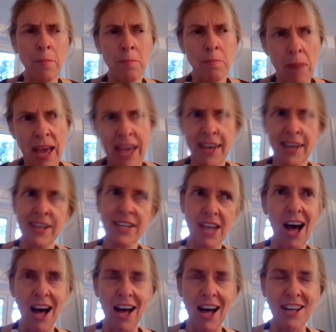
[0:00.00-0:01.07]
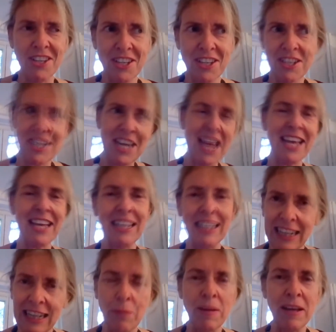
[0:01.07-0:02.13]
Make tasks take a
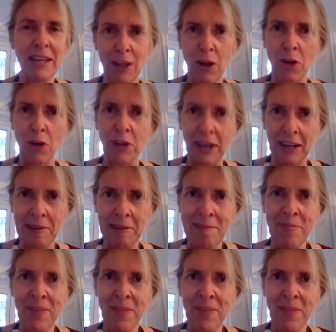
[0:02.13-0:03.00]
little bit longer.